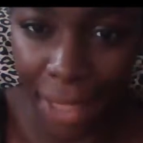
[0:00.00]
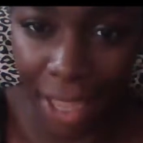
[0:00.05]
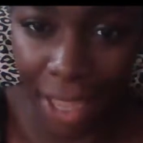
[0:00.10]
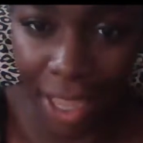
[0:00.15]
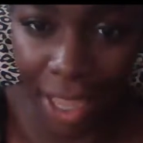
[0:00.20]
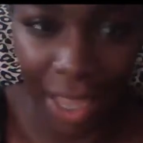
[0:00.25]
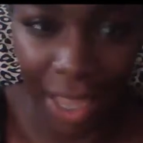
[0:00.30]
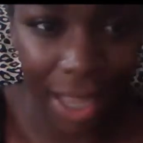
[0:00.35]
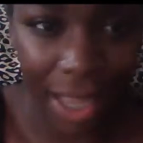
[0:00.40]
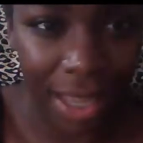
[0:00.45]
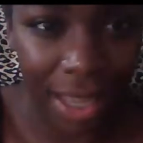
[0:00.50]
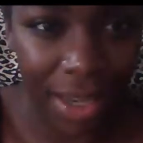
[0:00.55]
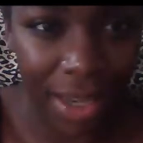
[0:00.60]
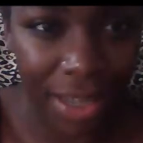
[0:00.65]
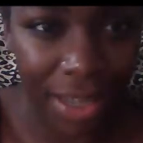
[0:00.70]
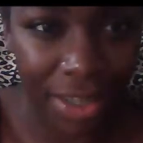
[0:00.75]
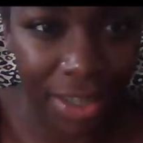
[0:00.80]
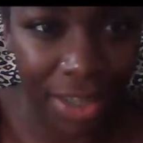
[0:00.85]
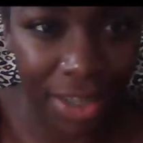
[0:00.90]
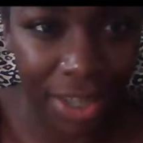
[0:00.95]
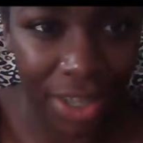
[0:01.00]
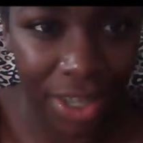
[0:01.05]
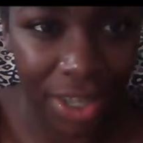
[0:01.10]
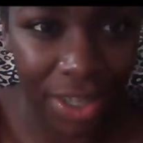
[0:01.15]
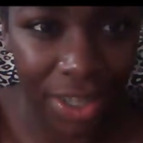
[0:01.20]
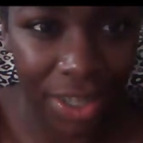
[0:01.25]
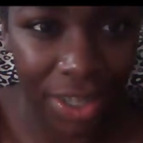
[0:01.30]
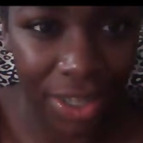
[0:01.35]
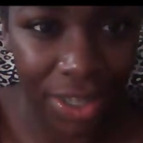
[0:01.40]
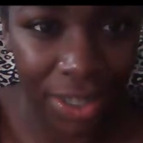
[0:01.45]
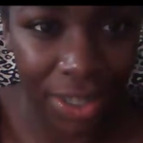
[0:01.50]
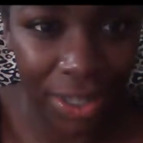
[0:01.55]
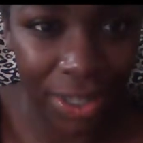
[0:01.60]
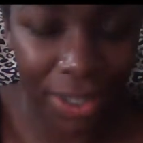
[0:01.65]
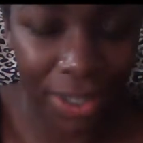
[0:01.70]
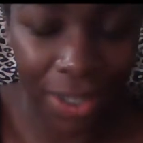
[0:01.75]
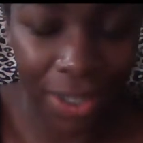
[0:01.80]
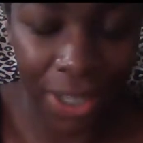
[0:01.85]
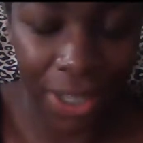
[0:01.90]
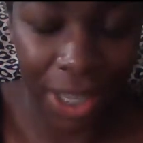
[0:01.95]
And it's just
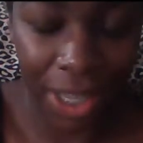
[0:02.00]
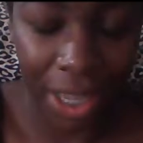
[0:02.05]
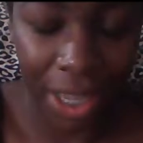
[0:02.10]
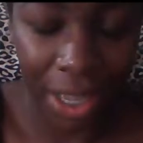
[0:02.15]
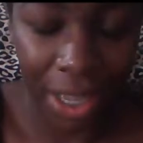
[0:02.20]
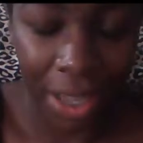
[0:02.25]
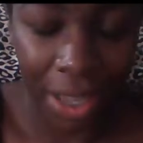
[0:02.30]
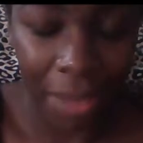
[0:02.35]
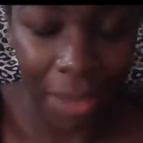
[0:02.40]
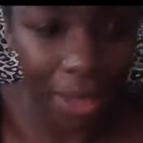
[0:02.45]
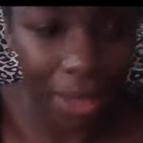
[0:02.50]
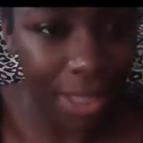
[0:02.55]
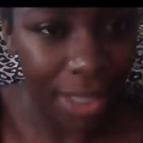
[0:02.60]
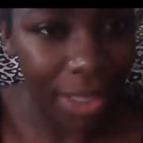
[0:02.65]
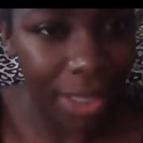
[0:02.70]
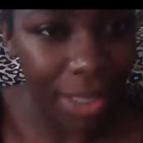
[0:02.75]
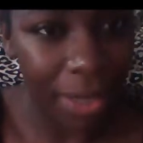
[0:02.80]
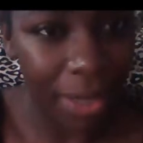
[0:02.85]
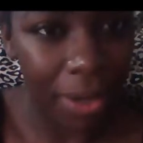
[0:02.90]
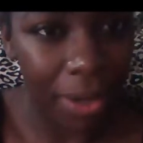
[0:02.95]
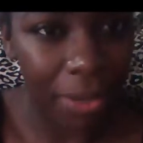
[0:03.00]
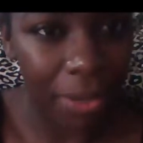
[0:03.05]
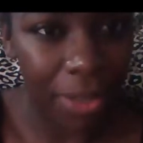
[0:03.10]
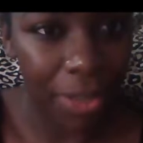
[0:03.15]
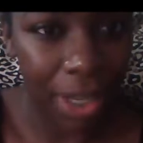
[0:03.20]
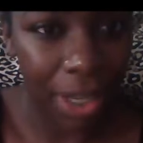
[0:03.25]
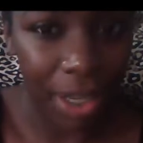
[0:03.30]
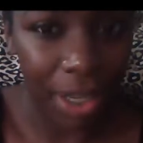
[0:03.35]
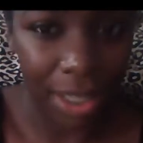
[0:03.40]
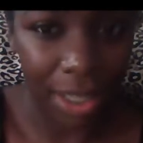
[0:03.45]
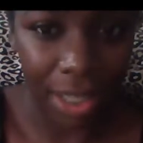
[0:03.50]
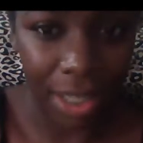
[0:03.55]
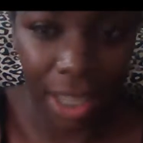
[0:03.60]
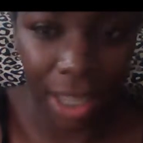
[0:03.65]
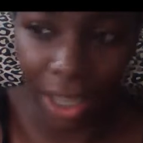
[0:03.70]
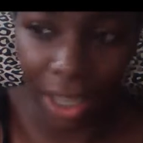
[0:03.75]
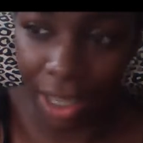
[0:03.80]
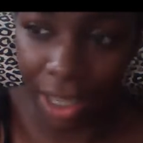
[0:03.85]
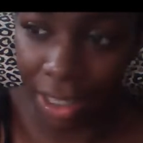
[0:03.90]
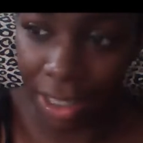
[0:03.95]
basically what I'm trying to say
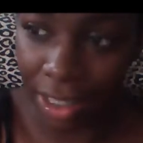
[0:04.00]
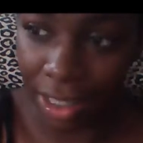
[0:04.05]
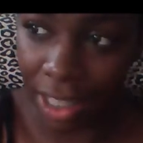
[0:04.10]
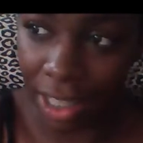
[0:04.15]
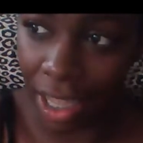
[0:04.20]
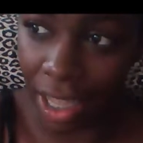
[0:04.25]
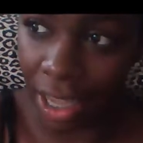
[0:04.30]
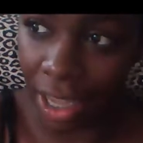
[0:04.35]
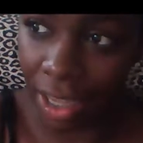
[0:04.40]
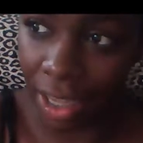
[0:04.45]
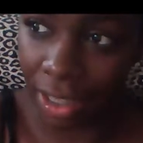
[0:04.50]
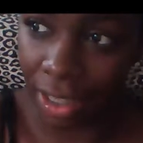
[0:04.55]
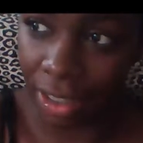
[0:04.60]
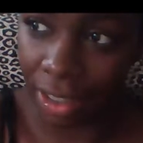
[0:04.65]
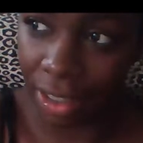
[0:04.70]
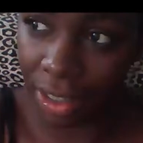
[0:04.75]
is that